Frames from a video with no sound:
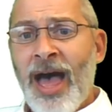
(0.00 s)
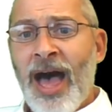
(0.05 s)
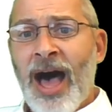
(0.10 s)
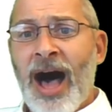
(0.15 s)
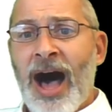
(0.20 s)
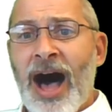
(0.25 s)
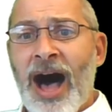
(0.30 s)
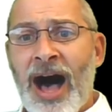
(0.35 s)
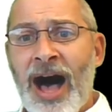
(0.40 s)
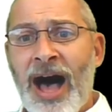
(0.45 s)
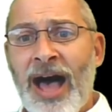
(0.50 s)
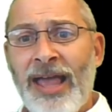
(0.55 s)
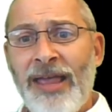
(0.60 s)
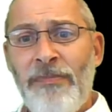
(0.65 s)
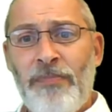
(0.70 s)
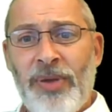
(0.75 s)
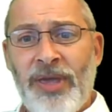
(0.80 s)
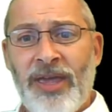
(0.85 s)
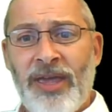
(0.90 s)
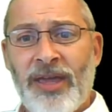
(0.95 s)

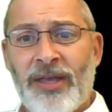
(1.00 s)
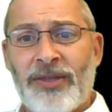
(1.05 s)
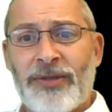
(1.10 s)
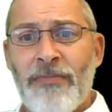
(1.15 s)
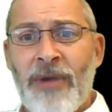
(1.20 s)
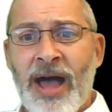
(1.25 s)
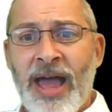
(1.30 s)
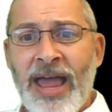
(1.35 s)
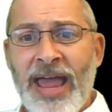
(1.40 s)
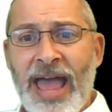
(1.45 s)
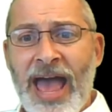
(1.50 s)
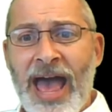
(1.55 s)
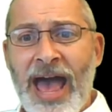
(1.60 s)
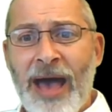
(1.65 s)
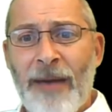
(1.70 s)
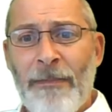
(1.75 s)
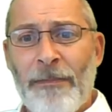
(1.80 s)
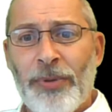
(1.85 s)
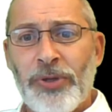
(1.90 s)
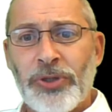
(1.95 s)
I picked my
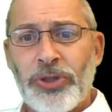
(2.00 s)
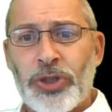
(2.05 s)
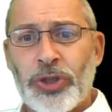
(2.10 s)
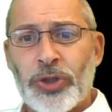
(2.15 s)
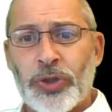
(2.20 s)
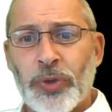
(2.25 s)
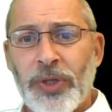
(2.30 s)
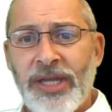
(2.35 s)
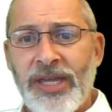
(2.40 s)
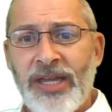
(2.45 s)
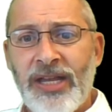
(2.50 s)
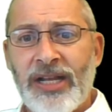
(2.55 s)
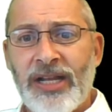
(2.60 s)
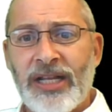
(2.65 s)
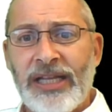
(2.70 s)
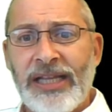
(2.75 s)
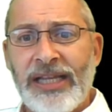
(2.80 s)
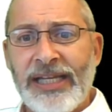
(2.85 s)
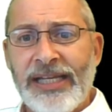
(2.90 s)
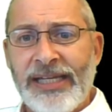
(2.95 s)
apple tree
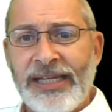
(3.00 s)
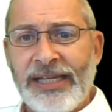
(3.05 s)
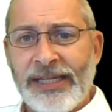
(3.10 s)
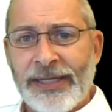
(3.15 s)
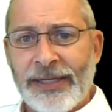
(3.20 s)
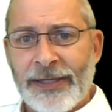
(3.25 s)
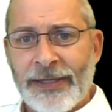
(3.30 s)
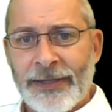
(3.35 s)
clean.